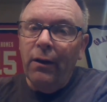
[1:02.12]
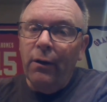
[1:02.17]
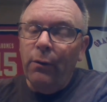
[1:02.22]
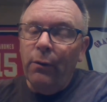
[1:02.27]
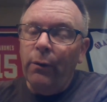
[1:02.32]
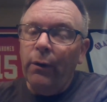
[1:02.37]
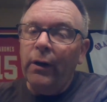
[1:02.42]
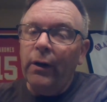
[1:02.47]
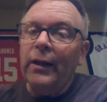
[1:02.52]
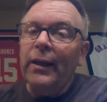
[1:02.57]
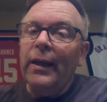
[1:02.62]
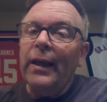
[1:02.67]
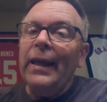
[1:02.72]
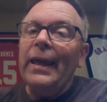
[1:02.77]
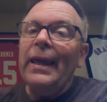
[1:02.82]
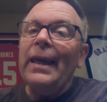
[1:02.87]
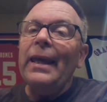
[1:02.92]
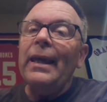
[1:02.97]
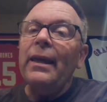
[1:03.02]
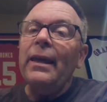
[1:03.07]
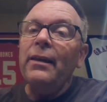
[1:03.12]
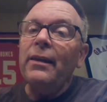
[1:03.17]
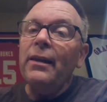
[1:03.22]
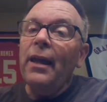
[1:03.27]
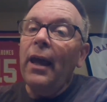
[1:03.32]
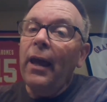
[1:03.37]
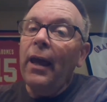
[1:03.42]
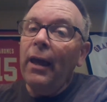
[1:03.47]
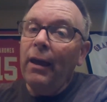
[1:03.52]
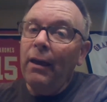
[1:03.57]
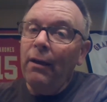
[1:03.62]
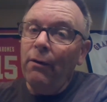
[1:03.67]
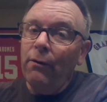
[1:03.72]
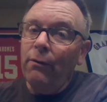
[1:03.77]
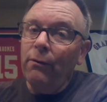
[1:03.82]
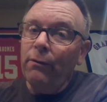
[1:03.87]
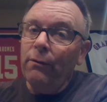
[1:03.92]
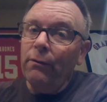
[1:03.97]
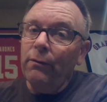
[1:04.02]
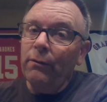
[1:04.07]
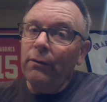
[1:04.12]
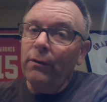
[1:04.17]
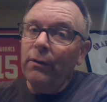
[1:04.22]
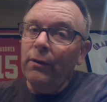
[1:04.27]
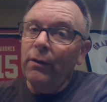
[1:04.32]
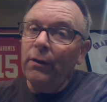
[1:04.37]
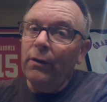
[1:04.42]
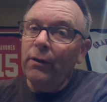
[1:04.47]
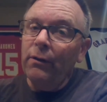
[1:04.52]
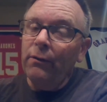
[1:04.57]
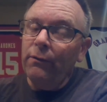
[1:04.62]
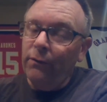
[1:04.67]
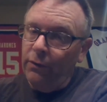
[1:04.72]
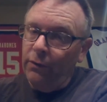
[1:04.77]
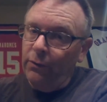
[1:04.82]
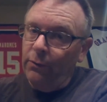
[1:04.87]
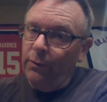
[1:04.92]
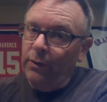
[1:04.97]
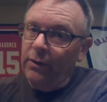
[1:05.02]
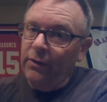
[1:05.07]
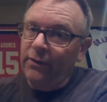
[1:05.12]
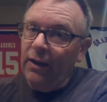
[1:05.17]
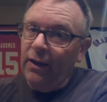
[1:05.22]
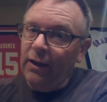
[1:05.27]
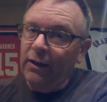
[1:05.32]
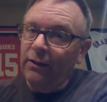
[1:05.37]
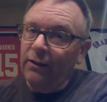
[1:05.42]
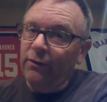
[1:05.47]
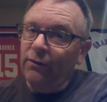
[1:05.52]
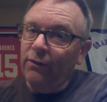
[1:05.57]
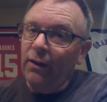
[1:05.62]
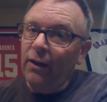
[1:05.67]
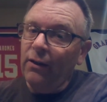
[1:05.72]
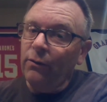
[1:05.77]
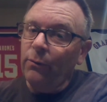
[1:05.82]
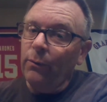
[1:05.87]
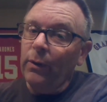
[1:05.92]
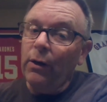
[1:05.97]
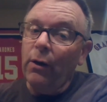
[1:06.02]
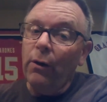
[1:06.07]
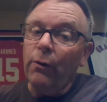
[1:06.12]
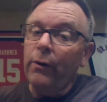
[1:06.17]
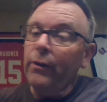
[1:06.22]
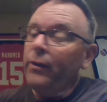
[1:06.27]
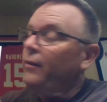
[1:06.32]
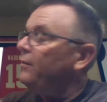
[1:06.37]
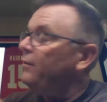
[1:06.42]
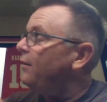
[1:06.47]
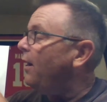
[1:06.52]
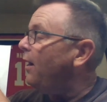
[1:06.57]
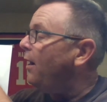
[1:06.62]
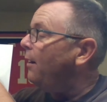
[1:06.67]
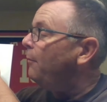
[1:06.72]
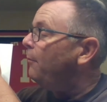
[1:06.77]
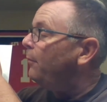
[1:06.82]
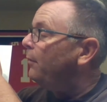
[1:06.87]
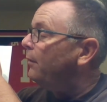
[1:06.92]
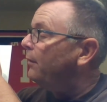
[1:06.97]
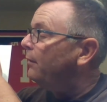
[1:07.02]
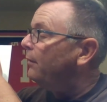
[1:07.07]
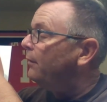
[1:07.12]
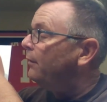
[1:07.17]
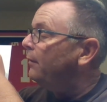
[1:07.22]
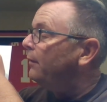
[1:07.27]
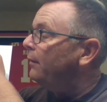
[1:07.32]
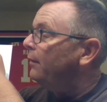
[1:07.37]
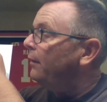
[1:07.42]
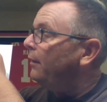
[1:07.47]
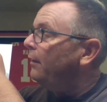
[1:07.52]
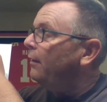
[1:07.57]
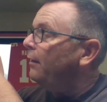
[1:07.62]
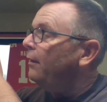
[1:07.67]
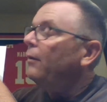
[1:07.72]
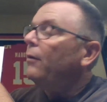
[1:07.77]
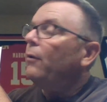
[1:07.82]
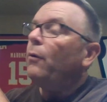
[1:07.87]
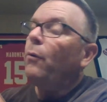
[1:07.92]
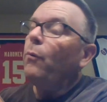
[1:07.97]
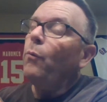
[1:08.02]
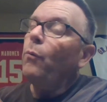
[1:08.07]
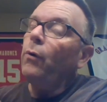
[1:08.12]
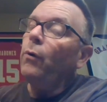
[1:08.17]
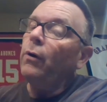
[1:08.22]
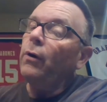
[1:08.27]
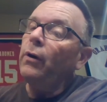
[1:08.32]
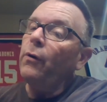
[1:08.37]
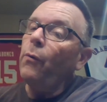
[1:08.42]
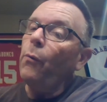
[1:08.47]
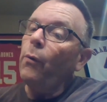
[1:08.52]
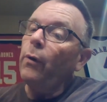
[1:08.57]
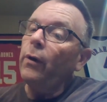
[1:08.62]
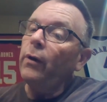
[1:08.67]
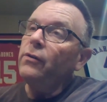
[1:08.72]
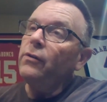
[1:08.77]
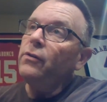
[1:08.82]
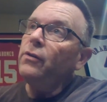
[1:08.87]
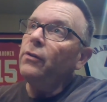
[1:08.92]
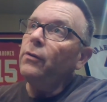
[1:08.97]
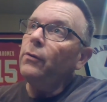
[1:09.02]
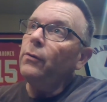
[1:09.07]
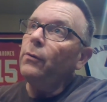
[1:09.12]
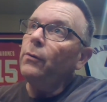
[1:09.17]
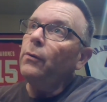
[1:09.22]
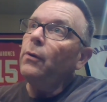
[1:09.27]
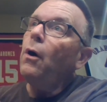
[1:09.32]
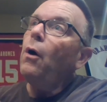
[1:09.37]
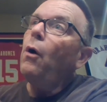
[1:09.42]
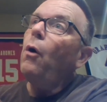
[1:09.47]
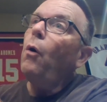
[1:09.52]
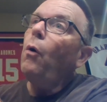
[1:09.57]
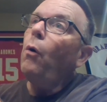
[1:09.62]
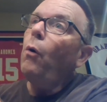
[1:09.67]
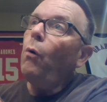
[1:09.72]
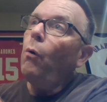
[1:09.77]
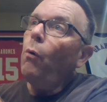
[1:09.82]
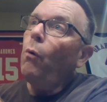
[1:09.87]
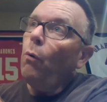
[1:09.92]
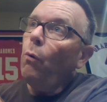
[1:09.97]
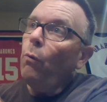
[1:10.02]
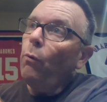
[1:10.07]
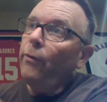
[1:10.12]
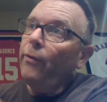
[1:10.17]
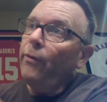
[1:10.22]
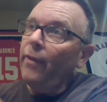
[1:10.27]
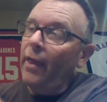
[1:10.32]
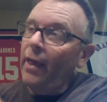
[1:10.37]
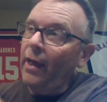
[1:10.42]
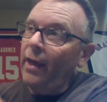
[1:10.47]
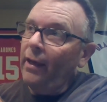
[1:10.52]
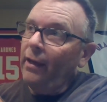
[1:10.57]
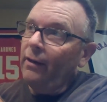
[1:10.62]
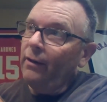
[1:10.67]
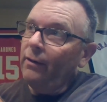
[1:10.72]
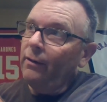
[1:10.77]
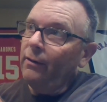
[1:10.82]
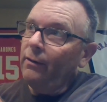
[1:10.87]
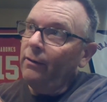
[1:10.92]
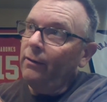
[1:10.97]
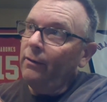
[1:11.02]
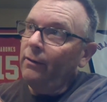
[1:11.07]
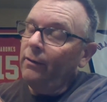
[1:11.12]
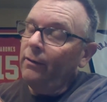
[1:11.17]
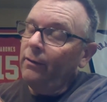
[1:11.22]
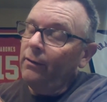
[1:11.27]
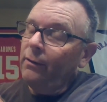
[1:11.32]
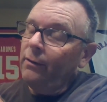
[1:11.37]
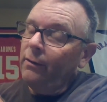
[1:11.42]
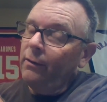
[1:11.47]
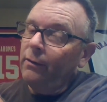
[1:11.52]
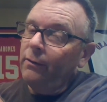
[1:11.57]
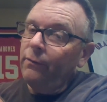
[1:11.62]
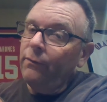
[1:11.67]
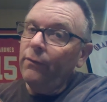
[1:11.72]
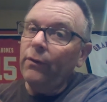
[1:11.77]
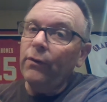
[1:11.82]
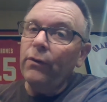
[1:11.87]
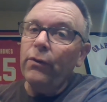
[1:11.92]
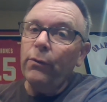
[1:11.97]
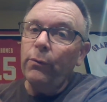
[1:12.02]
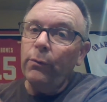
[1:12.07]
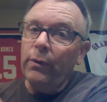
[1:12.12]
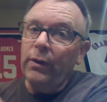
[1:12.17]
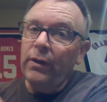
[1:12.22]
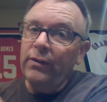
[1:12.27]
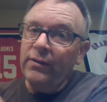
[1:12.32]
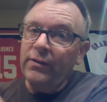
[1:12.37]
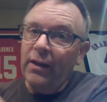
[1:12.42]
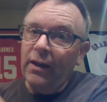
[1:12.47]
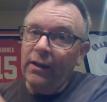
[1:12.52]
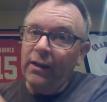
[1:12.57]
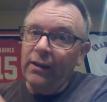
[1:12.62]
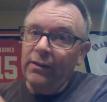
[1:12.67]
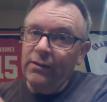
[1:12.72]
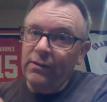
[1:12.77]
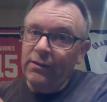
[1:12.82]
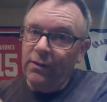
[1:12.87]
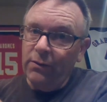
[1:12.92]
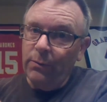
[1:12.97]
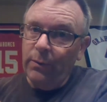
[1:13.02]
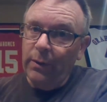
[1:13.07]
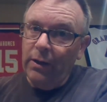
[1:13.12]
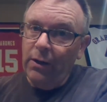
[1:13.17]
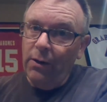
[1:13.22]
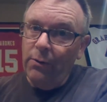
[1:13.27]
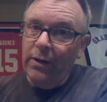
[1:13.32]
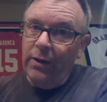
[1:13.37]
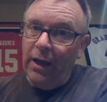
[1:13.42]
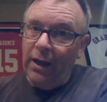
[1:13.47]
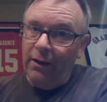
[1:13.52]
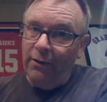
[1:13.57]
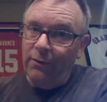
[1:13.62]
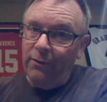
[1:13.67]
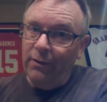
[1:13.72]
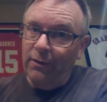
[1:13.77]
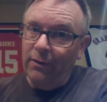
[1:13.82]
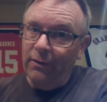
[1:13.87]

We're going to inhale for 3 seconds as we go to the top. We're going to hold that for 3 seconds as we go down.